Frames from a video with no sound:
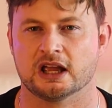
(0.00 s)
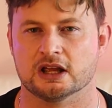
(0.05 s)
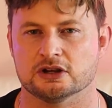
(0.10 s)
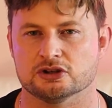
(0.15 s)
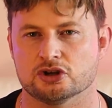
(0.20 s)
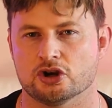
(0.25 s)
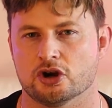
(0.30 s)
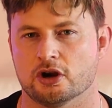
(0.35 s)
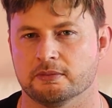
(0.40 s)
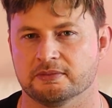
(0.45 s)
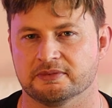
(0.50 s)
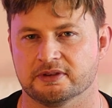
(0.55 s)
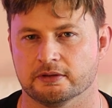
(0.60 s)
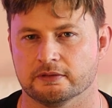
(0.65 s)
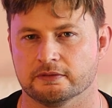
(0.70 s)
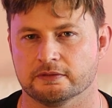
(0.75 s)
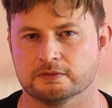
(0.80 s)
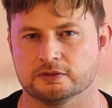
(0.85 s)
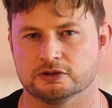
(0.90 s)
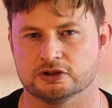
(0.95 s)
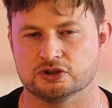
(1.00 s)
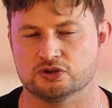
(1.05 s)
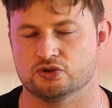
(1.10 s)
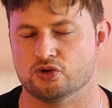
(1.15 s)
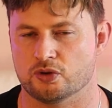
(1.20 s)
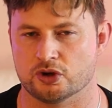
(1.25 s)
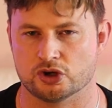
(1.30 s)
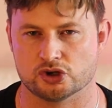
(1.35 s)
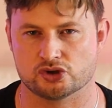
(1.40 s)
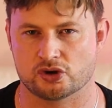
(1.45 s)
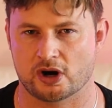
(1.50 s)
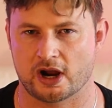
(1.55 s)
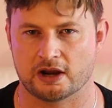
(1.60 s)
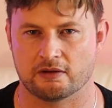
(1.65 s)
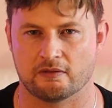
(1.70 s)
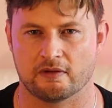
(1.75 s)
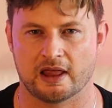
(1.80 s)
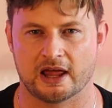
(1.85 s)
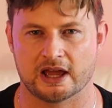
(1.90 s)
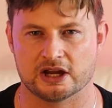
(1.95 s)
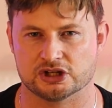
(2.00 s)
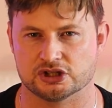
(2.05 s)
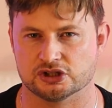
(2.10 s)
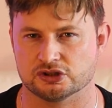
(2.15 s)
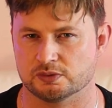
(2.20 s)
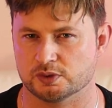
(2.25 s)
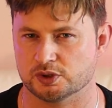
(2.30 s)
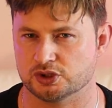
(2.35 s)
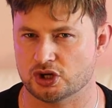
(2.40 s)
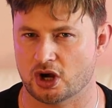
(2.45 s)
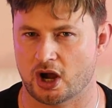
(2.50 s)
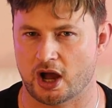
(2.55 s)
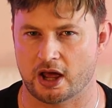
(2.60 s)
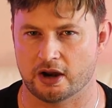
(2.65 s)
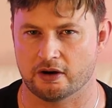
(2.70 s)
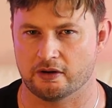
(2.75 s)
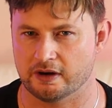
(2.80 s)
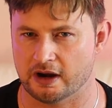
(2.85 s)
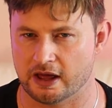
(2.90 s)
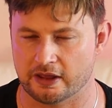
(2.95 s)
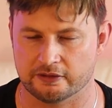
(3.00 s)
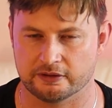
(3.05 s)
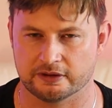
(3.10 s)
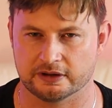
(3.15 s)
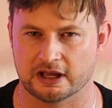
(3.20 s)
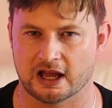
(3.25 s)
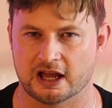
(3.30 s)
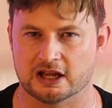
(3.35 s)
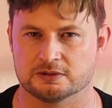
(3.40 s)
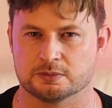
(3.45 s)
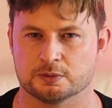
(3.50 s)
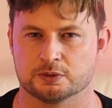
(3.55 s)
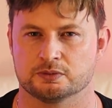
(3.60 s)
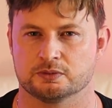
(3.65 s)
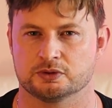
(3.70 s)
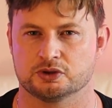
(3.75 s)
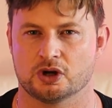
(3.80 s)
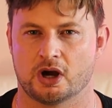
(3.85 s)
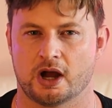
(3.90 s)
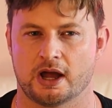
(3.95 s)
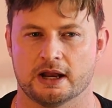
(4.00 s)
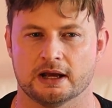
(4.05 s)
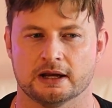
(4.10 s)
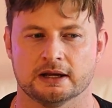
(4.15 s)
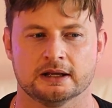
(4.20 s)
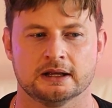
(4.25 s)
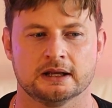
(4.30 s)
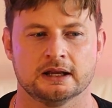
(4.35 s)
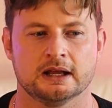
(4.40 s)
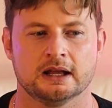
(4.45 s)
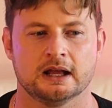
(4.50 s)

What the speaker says: in terms of doing trade relations with China and other engagements with China